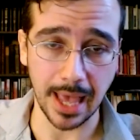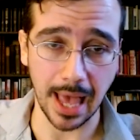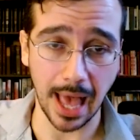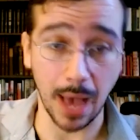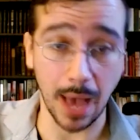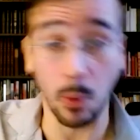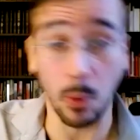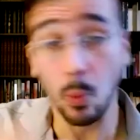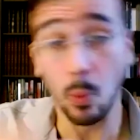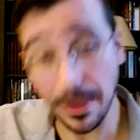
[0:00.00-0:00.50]

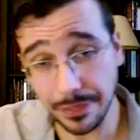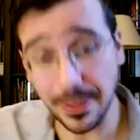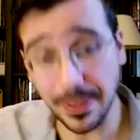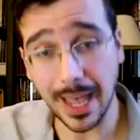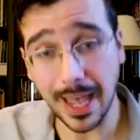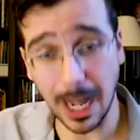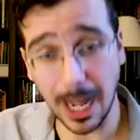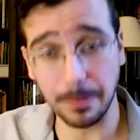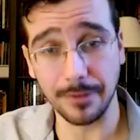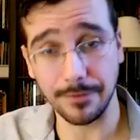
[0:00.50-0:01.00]
with the
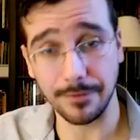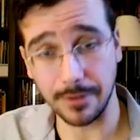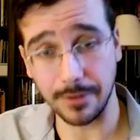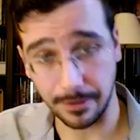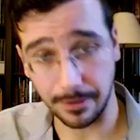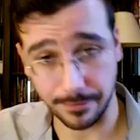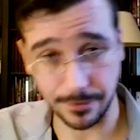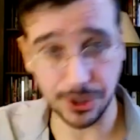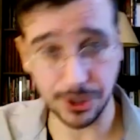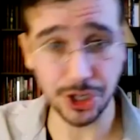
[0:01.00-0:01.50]
help
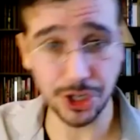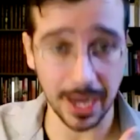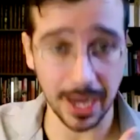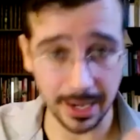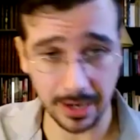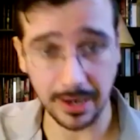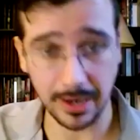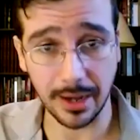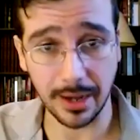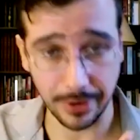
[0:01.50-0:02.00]
of
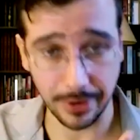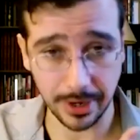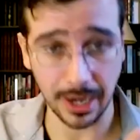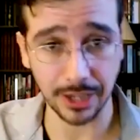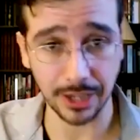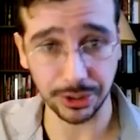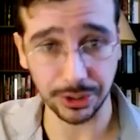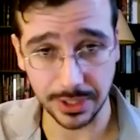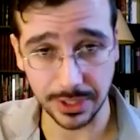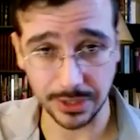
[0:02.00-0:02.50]
China and other
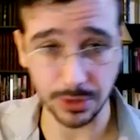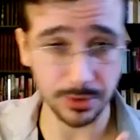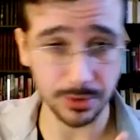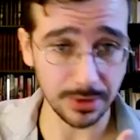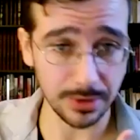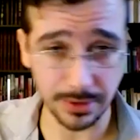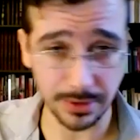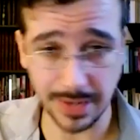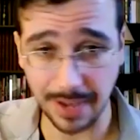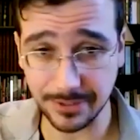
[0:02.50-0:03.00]
countries.
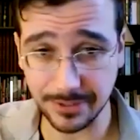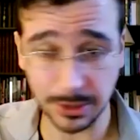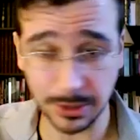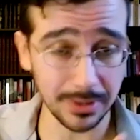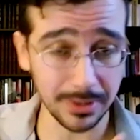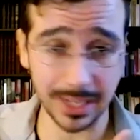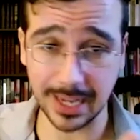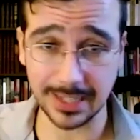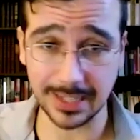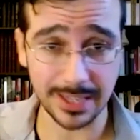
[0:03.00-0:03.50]

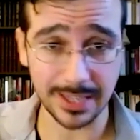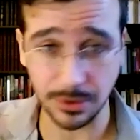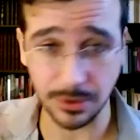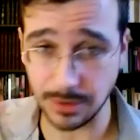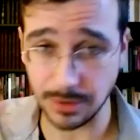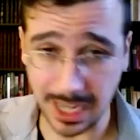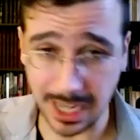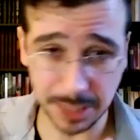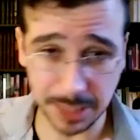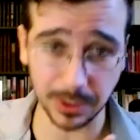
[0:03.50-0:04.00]
Like I said, you
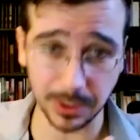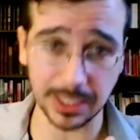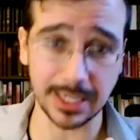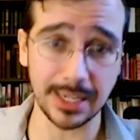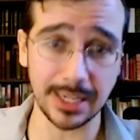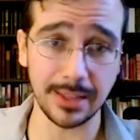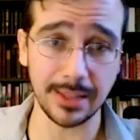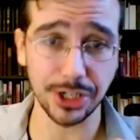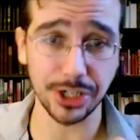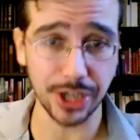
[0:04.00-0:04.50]
desperately
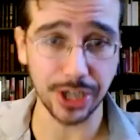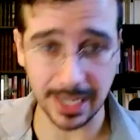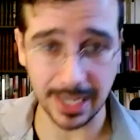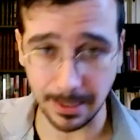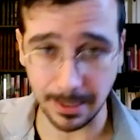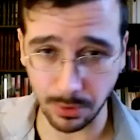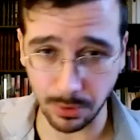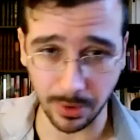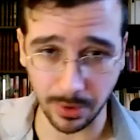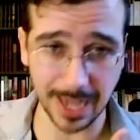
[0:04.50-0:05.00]
need the China
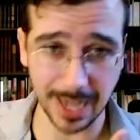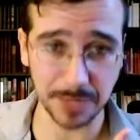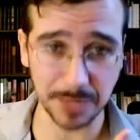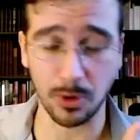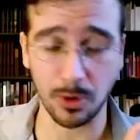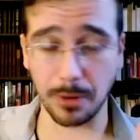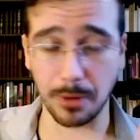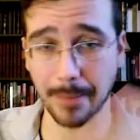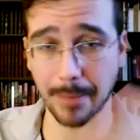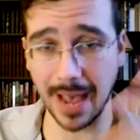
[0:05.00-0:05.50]

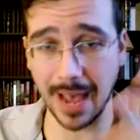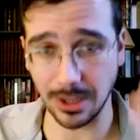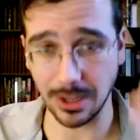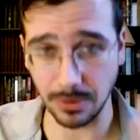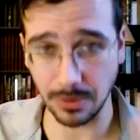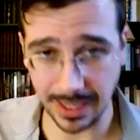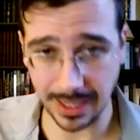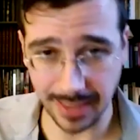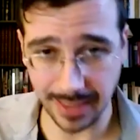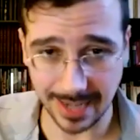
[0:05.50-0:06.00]
Import-Export Bank.
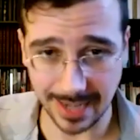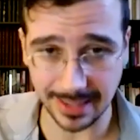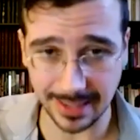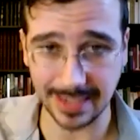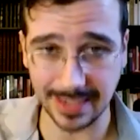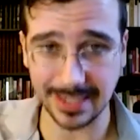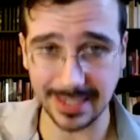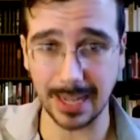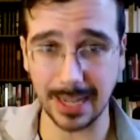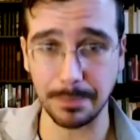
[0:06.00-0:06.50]
You need
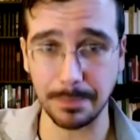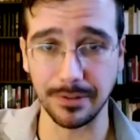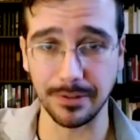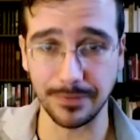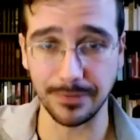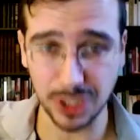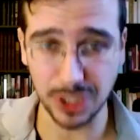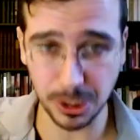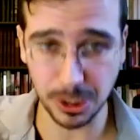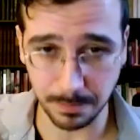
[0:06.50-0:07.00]
that type
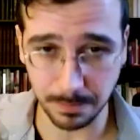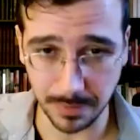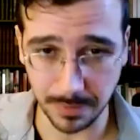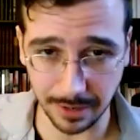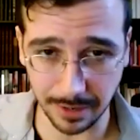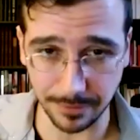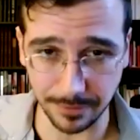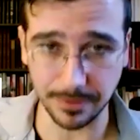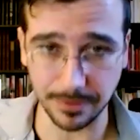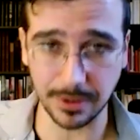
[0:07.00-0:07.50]

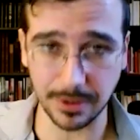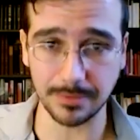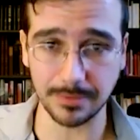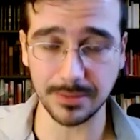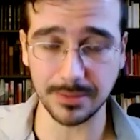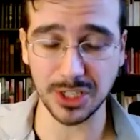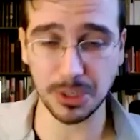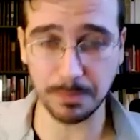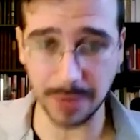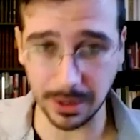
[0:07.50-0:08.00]
of
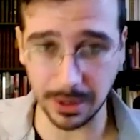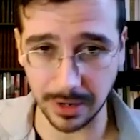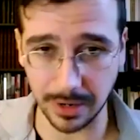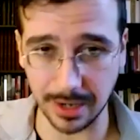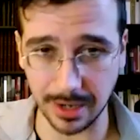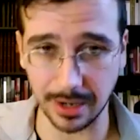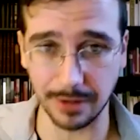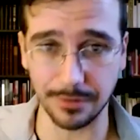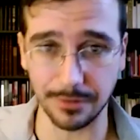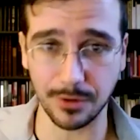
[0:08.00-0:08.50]

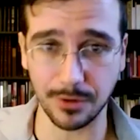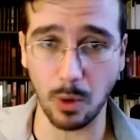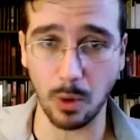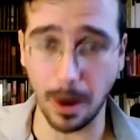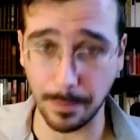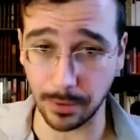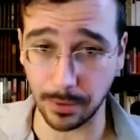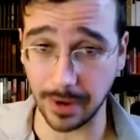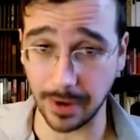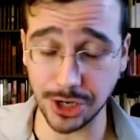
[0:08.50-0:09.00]
spirit of
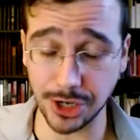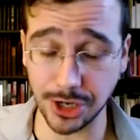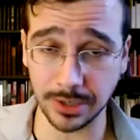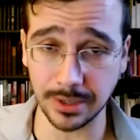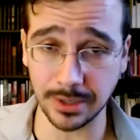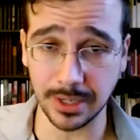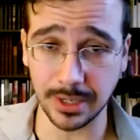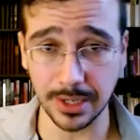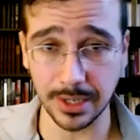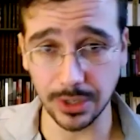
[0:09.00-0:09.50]

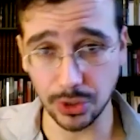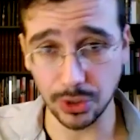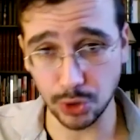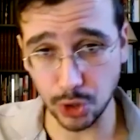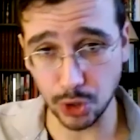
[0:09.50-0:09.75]
cooperation to